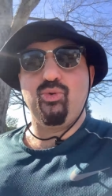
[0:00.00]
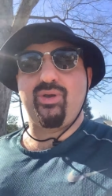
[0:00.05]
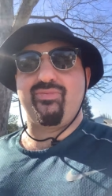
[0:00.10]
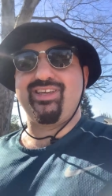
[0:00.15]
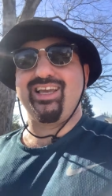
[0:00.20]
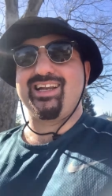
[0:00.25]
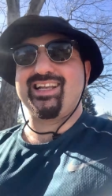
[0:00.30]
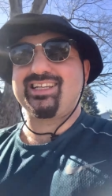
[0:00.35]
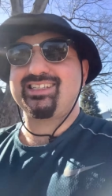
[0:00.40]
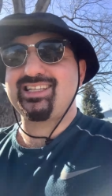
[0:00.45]
We have
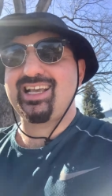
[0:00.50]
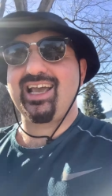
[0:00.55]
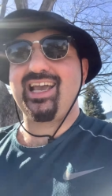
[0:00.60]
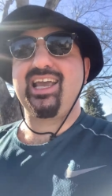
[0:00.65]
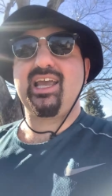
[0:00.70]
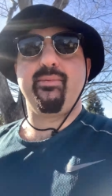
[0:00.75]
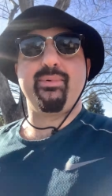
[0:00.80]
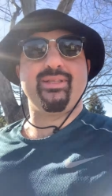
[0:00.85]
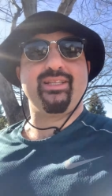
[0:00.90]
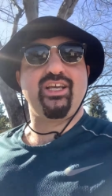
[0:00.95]
the
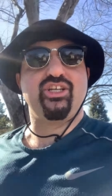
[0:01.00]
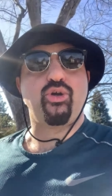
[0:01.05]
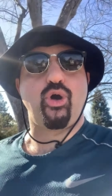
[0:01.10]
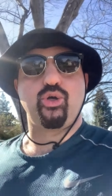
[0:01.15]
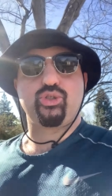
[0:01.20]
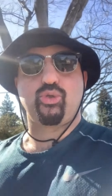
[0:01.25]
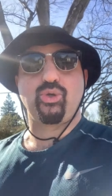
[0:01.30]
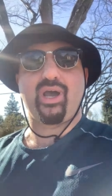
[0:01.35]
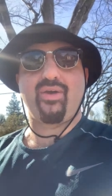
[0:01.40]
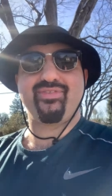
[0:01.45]
NSA, but now you
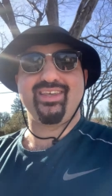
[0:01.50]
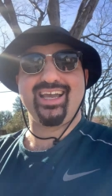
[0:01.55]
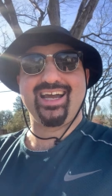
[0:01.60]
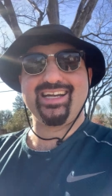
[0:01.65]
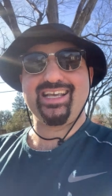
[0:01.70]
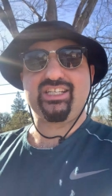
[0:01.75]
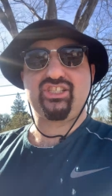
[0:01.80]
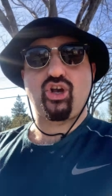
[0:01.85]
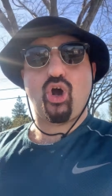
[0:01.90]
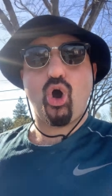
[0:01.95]
also have the
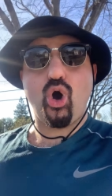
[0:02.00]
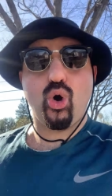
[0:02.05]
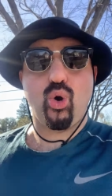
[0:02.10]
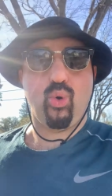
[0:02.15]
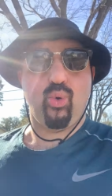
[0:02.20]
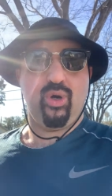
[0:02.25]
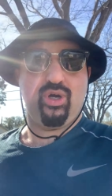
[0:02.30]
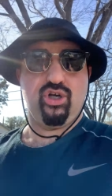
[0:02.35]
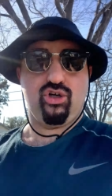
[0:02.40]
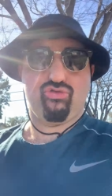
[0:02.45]

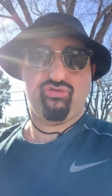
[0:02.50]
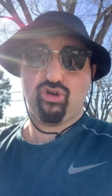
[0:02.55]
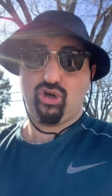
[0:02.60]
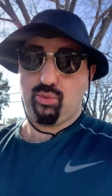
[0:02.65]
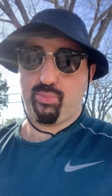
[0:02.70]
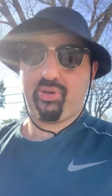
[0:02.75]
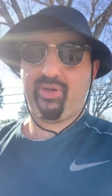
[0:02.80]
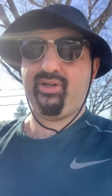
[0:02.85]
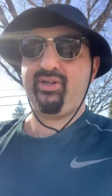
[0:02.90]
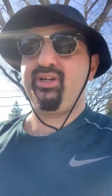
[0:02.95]
NSO group.